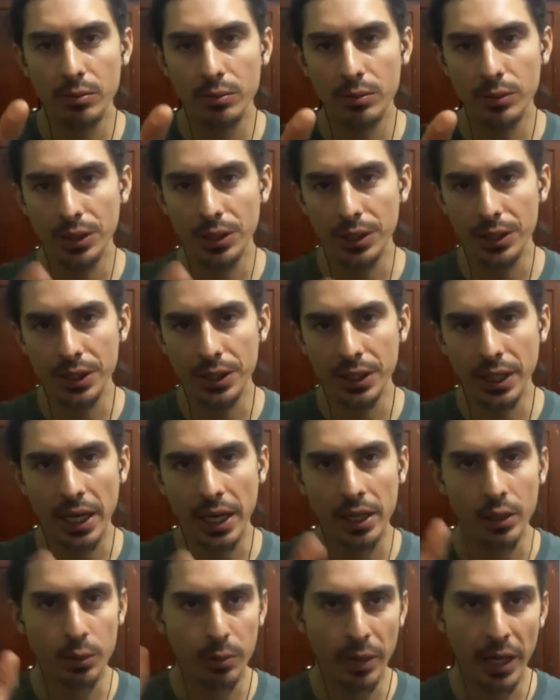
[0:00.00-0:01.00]
the
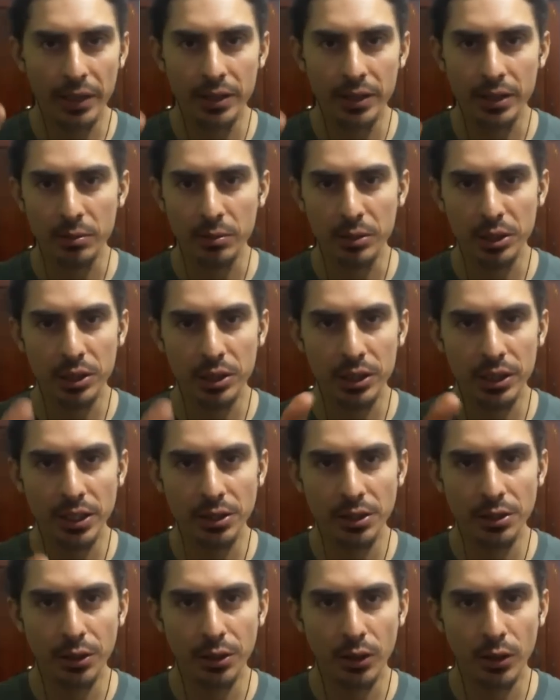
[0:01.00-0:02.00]
allopathic machine,
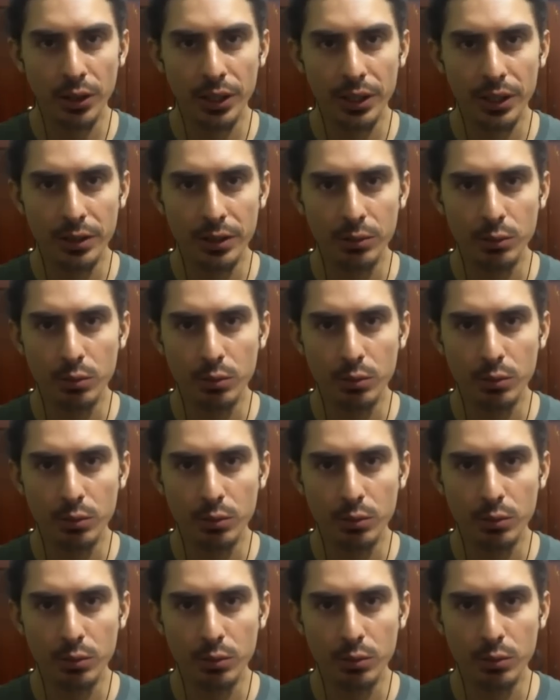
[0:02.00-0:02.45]
as you called it,